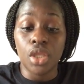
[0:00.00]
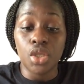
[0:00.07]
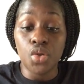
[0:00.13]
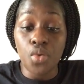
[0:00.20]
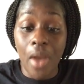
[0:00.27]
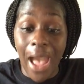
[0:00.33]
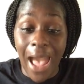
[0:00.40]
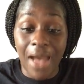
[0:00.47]

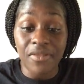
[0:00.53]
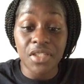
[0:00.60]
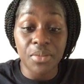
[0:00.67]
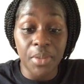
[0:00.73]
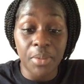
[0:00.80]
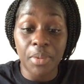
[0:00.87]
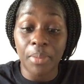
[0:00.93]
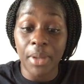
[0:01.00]
You have
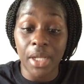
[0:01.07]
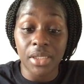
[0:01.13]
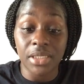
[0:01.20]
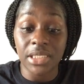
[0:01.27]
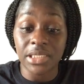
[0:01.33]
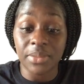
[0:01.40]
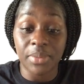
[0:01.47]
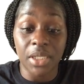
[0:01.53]
to be prepared to
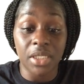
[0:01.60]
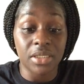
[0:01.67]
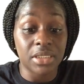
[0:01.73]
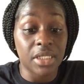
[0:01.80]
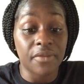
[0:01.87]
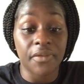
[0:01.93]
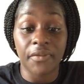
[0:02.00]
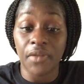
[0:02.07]
discipline
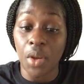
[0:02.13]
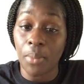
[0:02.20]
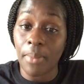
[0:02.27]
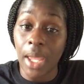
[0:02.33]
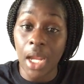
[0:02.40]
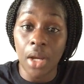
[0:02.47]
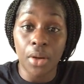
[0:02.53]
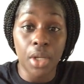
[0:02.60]
yourself. If you're
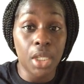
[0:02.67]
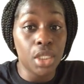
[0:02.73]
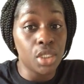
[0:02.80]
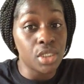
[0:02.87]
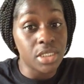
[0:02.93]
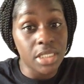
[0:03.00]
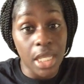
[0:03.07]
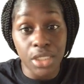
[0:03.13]
married,
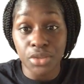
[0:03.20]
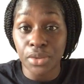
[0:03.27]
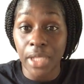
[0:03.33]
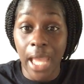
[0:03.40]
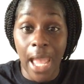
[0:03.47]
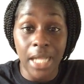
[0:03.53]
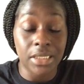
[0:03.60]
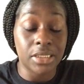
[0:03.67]
you're
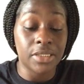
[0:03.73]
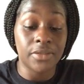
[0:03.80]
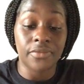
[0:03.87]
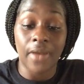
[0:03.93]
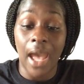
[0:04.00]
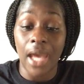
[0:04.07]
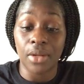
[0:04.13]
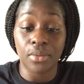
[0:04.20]
sexually
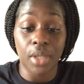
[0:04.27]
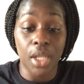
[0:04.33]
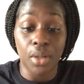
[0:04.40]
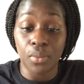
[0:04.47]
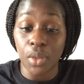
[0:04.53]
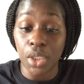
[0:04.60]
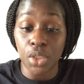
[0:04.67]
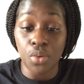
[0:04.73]
active, I don't
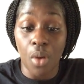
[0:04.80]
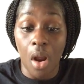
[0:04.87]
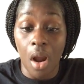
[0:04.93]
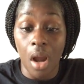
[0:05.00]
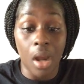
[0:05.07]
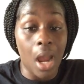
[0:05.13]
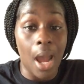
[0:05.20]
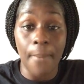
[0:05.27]
care what you
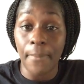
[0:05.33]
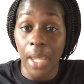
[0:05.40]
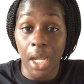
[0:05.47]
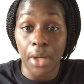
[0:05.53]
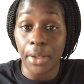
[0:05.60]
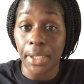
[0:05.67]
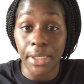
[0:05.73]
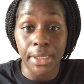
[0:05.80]
are. I'm
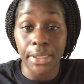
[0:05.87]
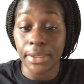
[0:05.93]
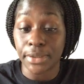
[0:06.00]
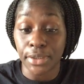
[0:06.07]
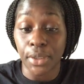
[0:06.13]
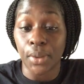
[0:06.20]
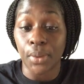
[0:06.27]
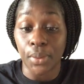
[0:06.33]
married,
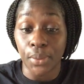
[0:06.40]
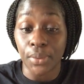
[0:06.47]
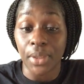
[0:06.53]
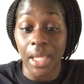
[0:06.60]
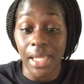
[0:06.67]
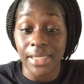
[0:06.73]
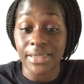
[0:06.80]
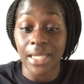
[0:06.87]
so
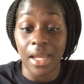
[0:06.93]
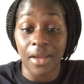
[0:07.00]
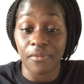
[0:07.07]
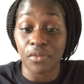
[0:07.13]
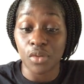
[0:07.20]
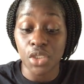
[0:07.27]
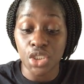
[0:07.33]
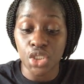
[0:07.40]
yes, I
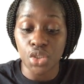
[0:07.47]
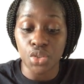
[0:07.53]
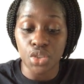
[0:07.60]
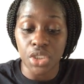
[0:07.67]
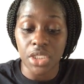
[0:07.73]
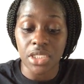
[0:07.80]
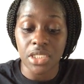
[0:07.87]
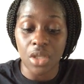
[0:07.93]
have three
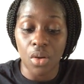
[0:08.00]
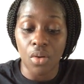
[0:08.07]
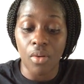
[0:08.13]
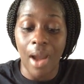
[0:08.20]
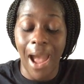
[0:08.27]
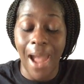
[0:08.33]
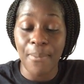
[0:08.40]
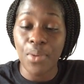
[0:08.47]
children.
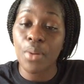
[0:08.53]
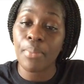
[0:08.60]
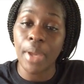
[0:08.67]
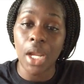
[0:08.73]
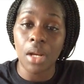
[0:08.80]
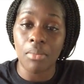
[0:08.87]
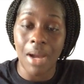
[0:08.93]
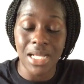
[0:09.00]
So I
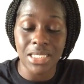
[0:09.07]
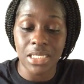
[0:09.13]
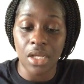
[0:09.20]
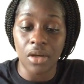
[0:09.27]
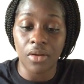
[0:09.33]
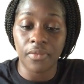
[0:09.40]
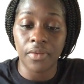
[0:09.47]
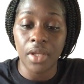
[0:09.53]
prepared
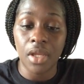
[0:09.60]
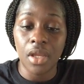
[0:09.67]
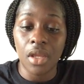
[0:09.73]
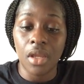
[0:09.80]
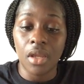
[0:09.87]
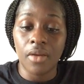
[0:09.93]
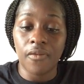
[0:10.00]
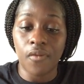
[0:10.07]
myself
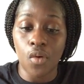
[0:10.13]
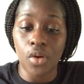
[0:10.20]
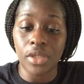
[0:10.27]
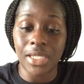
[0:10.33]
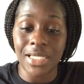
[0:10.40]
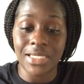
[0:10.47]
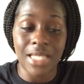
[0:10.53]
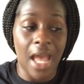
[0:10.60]

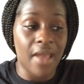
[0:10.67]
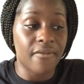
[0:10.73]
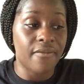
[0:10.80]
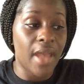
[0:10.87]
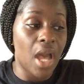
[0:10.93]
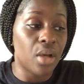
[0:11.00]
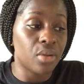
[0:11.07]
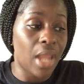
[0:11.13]
for this. I
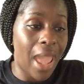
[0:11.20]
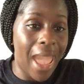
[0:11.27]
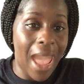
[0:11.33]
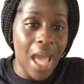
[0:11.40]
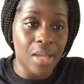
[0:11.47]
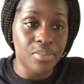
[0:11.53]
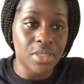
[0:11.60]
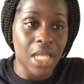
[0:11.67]
found
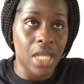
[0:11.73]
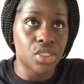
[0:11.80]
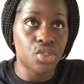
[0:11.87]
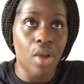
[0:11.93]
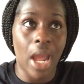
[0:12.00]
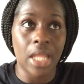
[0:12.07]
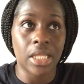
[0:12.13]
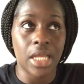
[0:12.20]
apps. I
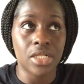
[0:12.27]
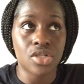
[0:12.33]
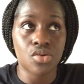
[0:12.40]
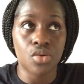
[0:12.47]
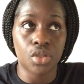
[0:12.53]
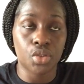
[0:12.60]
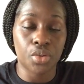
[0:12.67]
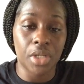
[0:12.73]
tried like
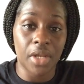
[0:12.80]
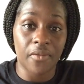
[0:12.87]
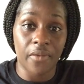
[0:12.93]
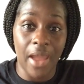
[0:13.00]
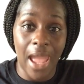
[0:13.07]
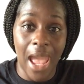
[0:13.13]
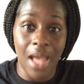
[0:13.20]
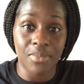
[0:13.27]
two or three
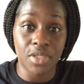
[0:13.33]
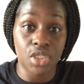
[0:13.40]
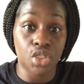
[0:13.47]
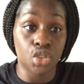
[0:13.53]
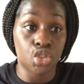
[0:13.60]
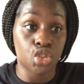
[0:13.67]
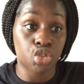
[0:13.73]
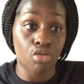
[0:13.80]
different apps
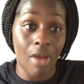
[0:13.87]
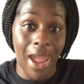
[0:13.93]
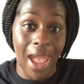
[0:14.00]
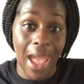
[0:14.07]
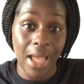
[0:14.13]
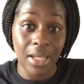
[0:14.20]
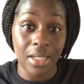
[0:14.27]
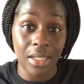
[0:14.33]
to
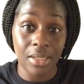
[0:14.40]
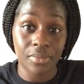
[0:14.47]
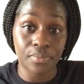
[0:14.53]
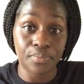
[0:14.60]
track